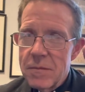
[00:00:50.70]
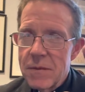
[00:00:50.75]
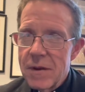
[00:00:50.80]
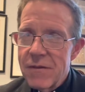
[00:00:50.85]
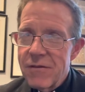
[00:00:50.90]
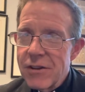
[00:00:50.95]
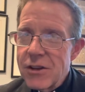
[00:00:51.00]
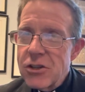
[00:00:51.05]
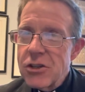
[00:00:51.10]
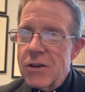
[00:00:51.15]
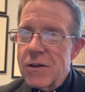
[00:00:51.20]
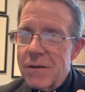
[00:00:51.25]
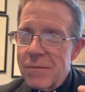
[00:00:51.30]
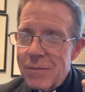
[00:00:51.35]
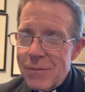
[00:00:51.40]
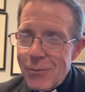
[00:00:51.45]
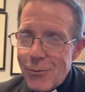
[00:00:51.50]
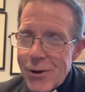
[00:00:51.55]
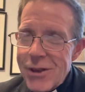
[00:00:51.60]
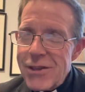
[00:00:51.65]
vision
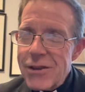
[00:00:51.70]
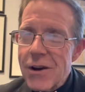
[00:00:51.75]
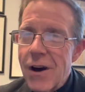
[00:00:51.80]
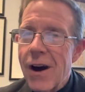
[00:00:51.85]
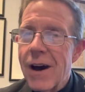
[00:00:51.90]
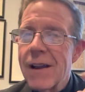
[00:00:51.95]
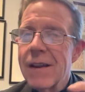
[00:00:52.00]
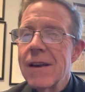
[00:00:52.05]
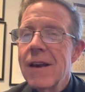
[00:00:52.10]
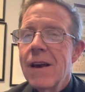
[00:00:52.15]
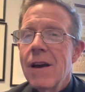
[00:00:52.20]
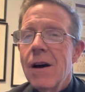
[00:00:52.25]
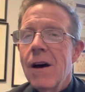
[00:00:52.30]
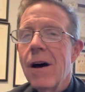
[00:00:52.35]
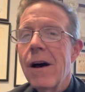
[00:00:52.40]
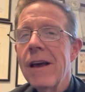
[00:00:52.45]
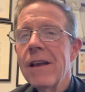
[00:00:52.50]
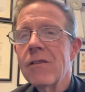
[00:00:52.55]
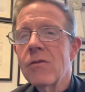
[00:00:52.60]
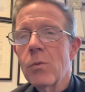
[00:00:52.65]
with God,
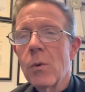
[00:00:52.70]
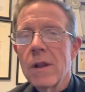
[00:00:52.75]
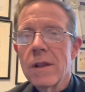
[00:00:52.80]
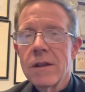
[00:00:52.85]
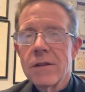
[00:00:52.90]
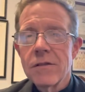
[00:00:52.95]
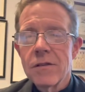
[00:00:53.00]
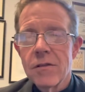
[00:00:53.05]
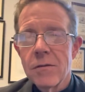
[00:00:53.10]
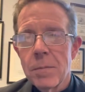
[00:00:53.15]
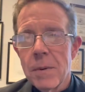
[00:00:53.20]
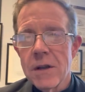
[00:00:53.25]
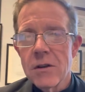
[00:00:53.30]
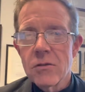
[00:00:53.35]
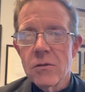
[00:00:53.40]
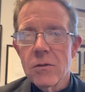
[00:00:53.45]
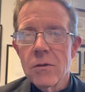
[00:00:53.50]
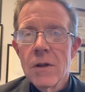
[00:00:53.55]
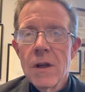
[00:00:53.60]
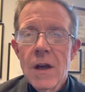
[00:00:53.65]
as well as a
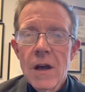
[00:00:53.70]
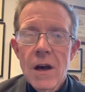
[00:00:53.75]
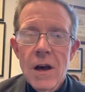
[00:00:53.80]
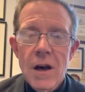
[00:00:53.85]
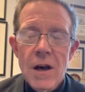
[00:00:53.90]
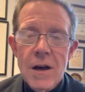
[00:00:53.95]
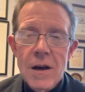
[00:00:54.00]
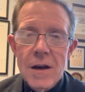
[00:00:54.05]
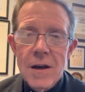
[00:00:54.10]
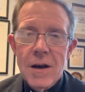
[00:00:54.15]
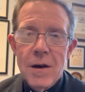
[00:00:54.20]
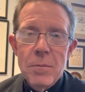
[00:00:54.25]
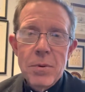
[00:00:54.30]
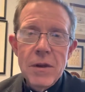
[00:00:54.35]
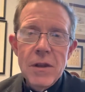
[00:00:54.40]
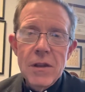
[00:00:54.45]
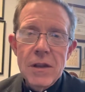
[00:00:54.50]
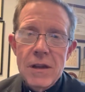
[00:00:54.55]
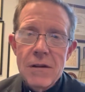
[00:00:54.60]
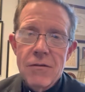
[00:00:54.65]
special
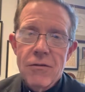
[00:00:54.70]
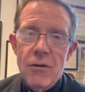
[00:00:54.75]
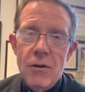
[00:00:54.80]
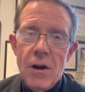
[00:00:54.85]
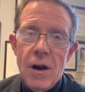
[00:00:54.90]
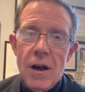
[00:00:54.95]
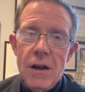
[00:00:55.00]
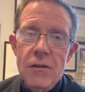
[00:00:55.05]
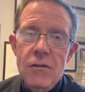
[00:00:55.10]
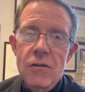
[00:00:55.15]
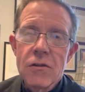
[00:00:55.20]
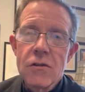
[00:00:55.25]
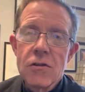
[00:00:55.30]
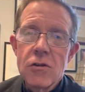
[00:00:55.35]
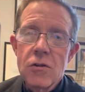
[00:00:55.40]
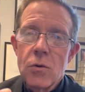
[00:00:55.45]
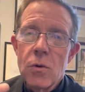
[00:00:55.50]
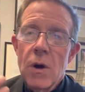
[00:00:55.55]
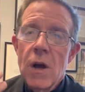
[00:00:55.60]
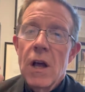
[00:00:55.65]
ability for us
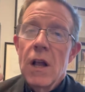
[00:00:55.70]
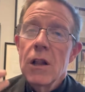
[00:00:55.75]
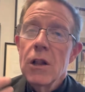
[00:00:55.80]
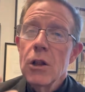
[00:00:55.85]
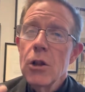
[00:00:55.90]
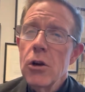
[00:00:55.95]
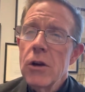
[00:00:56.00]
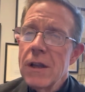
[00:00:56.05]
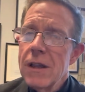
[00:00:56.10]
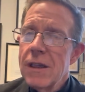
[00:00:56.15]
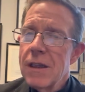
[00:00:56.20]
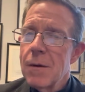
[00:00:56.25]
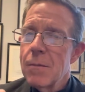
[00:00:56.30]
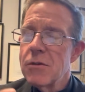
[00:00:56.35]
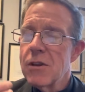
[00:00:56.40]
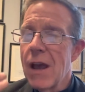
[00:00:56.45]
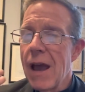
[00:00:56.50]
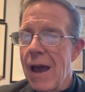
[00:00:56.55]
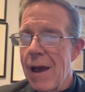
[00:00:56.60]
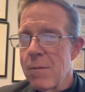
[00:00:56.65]
to look at them,
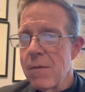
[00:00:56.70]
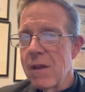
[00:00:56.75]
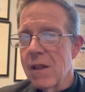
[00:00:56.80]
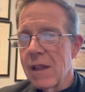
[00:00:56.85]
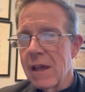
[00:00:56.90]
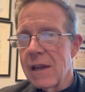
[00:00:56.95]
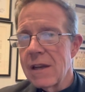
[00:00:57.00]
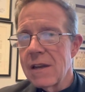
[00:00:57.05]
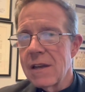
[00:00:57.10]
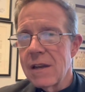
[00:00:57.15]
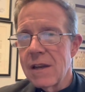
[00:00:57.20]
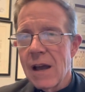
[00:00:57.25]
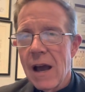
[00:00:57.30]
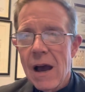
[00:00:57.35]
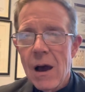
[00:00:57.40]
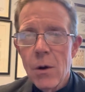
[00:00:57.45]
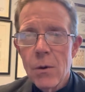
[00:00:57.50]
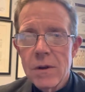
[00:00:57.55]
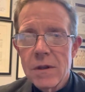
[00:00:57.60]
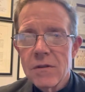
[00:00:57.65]
to emulate it,
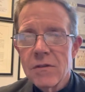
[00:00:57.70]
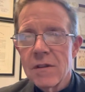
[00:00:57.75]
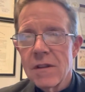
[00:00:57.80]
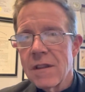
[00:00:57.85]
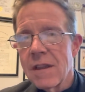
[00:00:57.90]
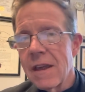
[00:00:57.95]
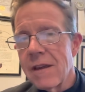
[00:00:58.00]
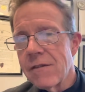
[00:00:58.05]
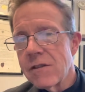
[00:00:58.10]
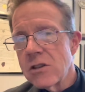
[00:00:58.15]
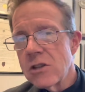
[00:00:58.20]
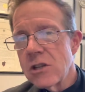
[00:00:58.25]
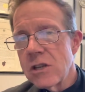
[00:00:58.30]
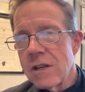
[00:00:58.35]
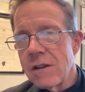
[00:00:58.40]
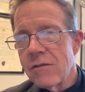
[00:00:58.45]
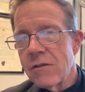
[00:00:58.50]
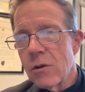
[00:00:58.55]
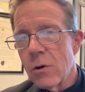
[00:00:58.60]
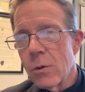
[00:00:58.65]
how it is that they've
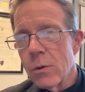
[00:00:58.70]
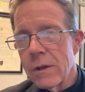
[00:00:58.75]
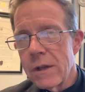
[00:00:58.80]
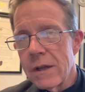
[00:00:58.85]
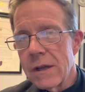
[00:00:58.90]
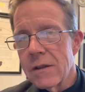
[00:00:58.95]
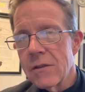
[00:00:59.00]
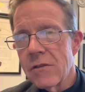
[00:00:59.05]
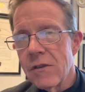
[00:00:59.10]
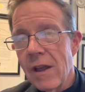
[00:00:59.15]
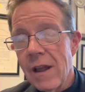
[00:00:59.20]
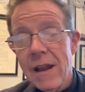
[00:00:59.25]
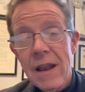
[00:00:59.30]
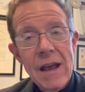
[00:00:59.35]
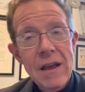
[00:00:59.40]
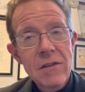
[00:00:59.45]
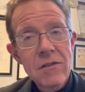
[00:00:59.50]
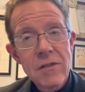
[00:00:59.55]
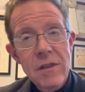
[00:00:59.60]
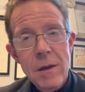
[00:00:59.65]
achieved holiness, and
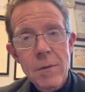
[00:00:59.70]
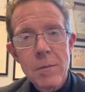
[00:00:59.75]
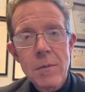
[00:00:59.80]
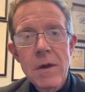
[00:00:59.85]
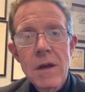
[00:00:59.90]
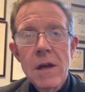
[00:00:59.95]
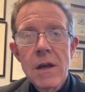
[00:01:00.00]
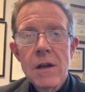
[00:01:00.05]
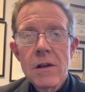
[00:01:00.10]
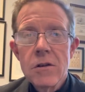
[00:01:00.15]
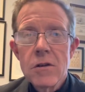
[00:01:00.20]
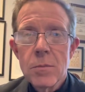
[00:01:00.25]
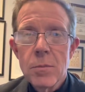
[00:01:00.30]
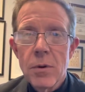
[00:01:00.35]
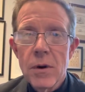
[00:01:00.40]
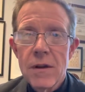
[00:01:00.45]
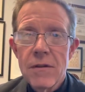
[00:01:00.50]
ask them to pray